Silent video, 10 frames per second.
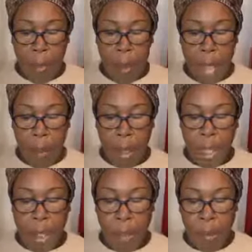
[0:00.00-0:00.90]

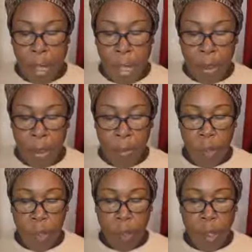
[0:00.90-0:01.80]
"Babylon the Great
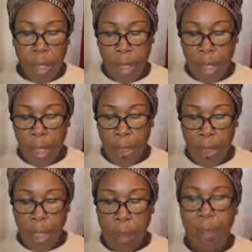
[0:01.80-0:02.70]
was drunken
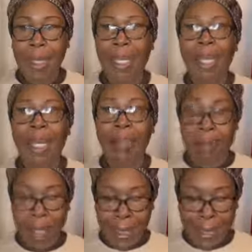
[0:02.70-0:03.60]
with the blood of
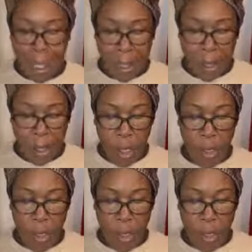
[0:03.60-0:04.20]
the saints."